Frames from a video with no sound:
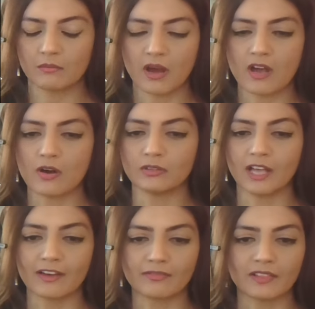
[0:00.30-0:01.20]
My whole
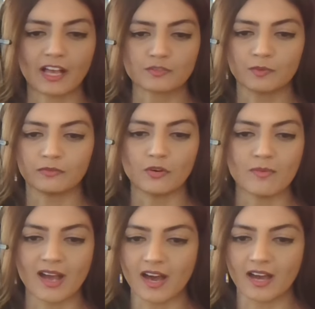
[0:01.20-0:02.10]
life flashed before
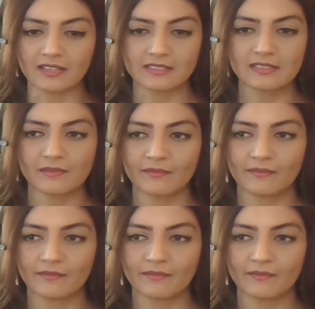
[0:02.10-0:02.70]
my eyes.